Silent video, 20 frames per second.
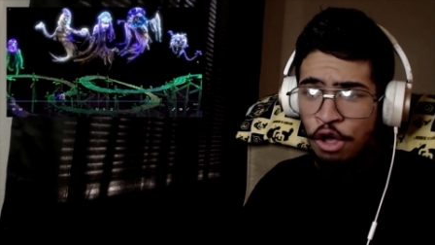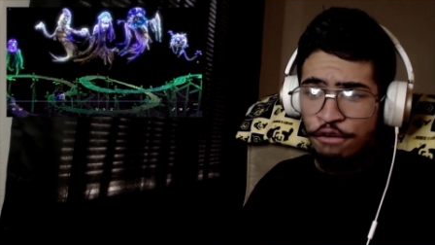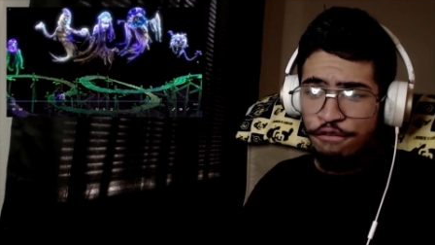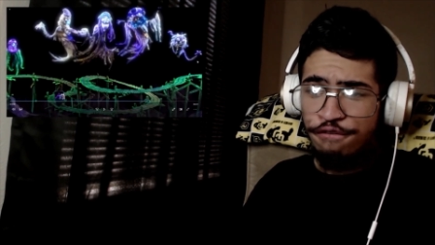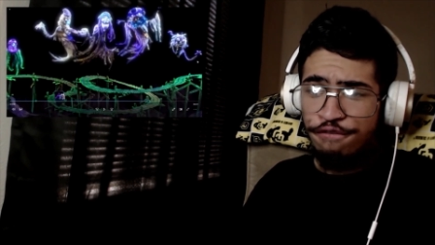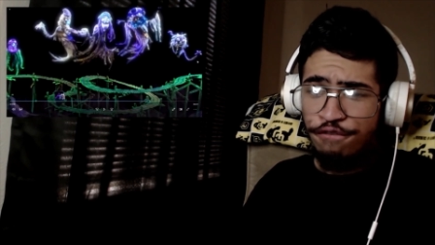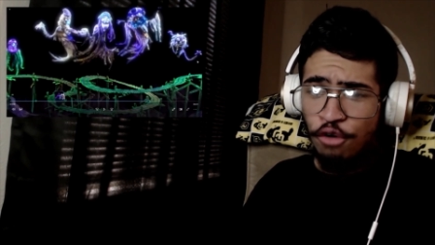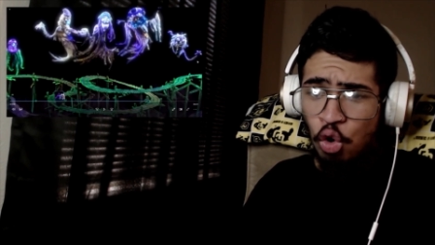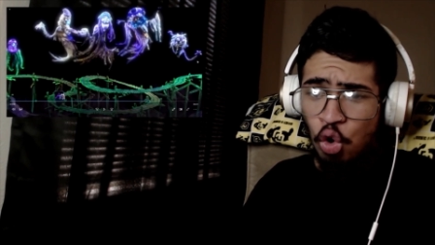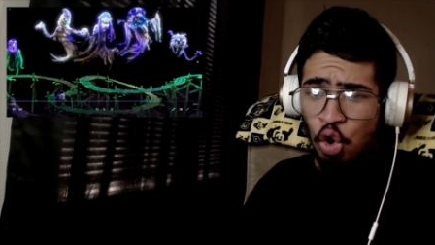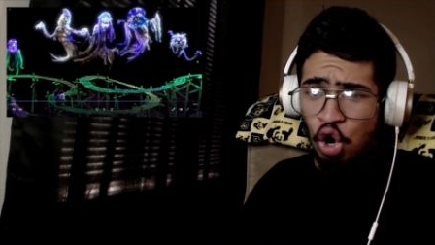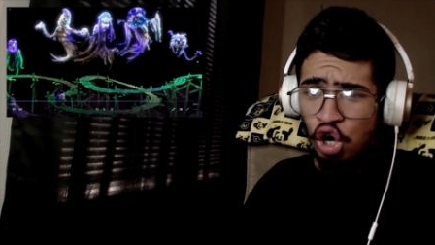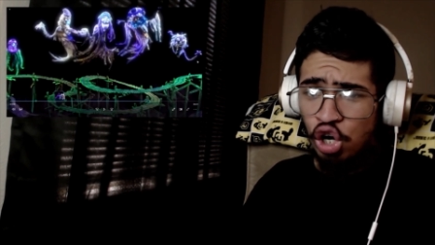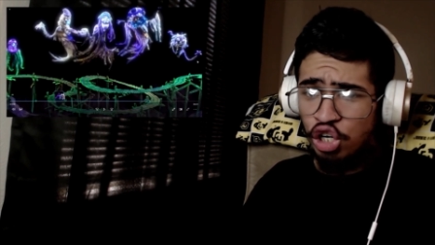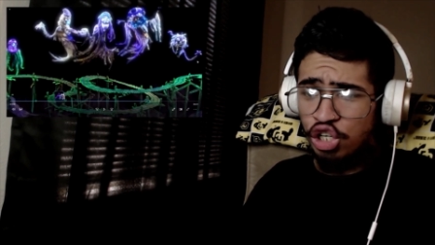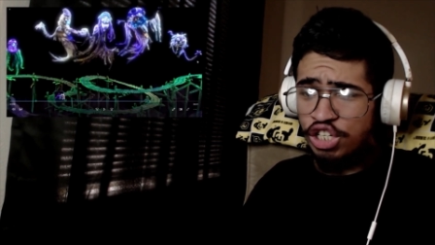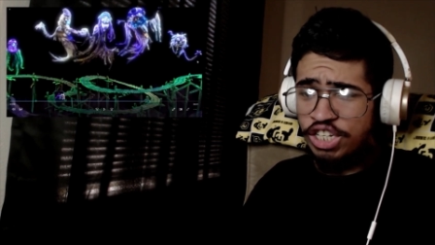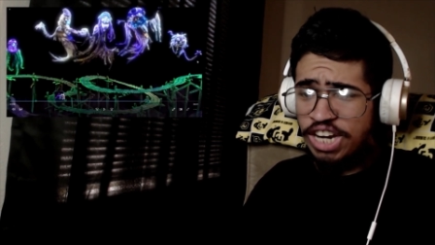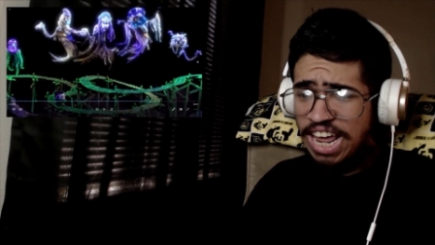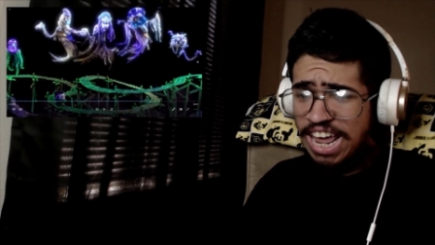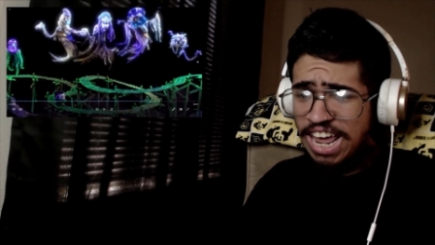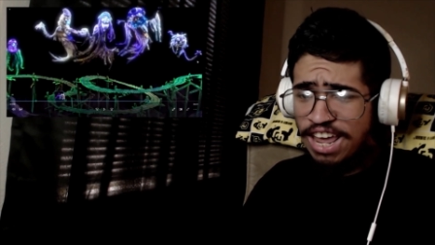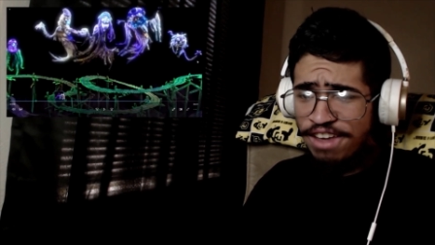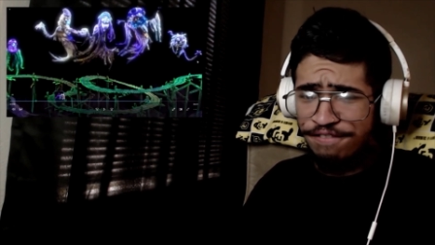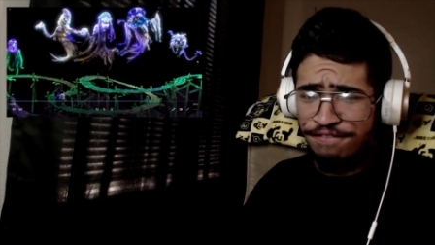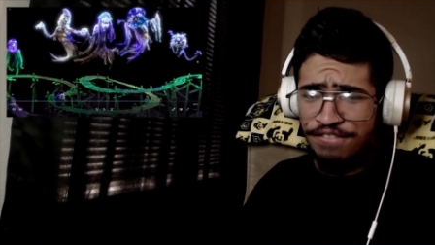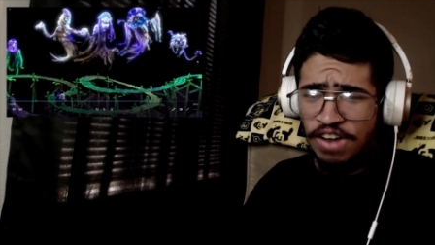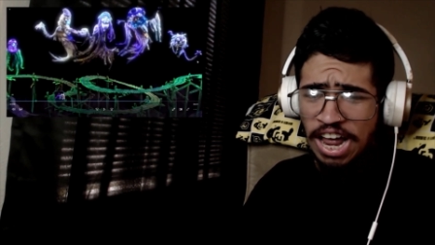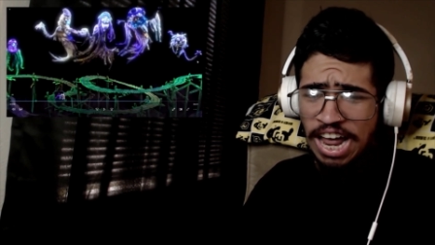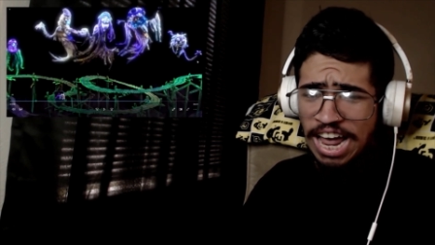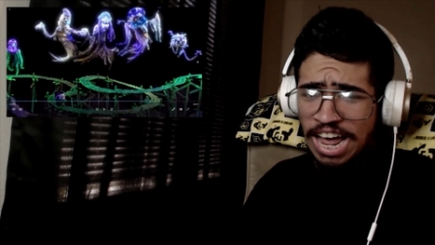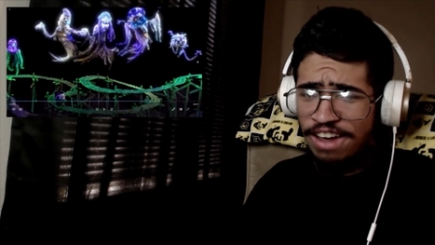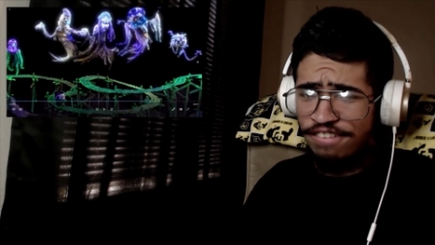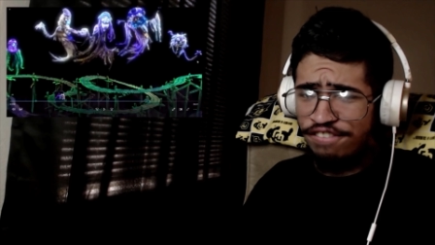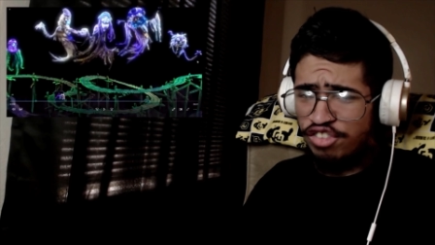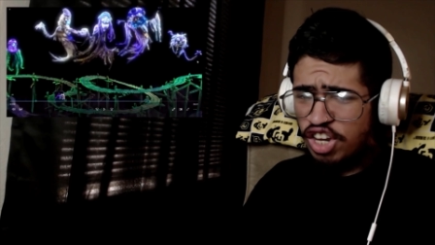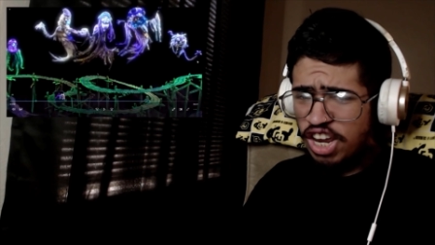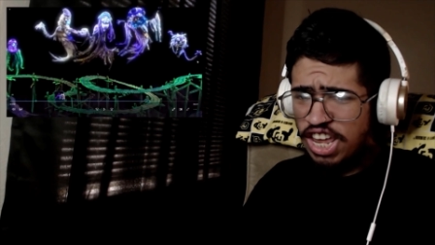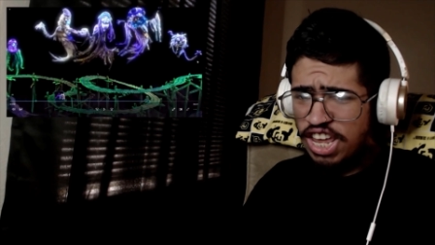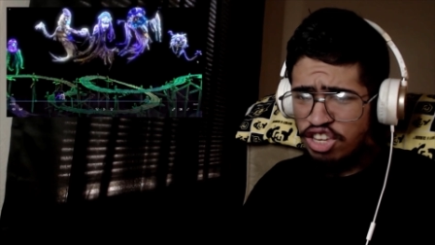4D,
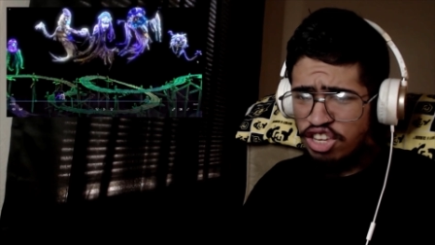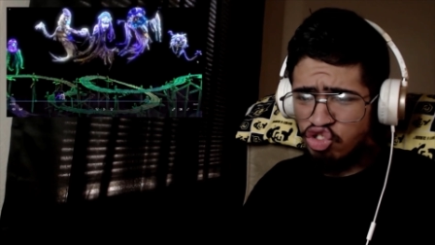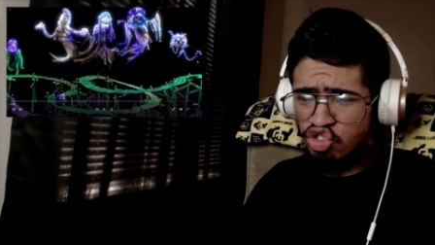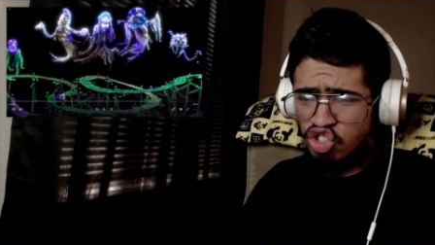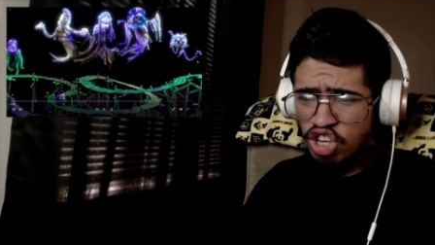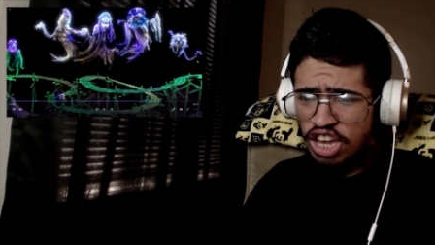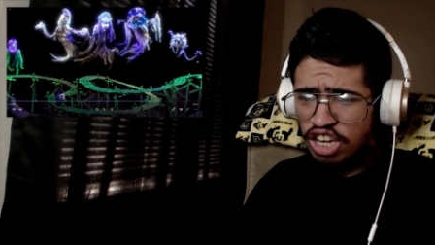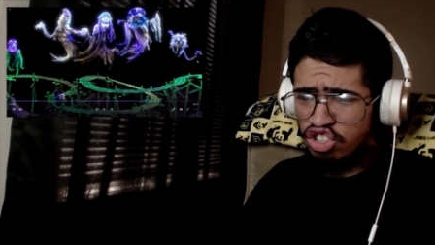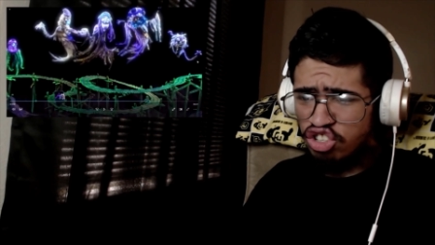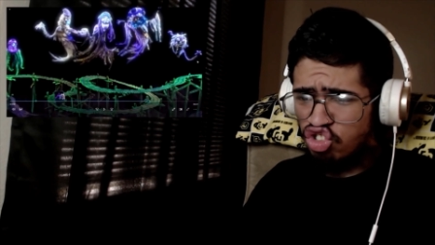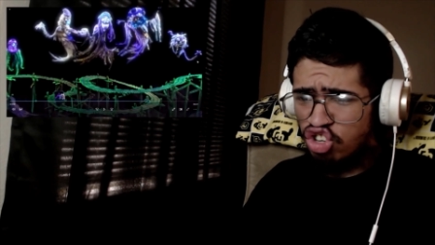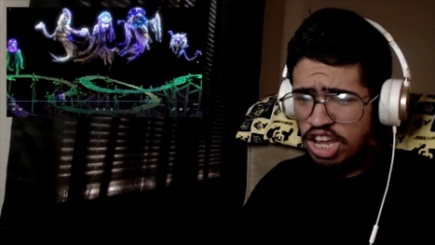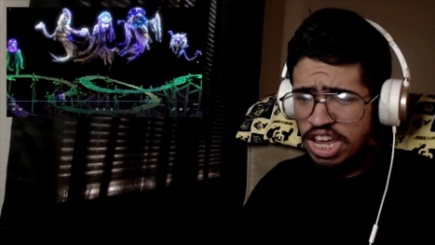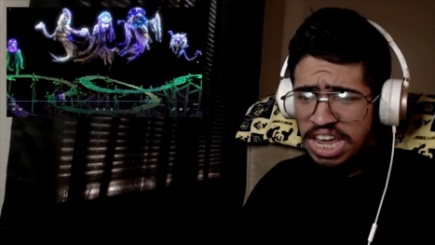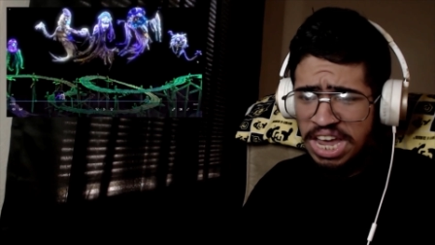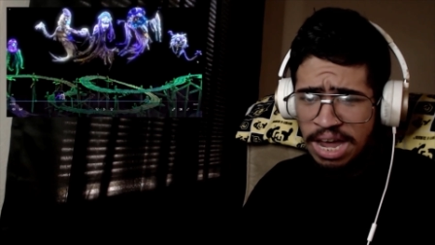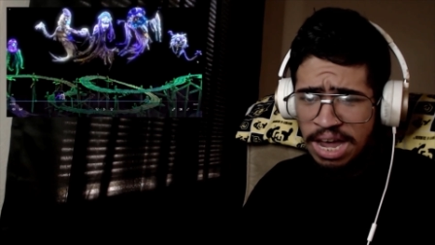5D, 6D.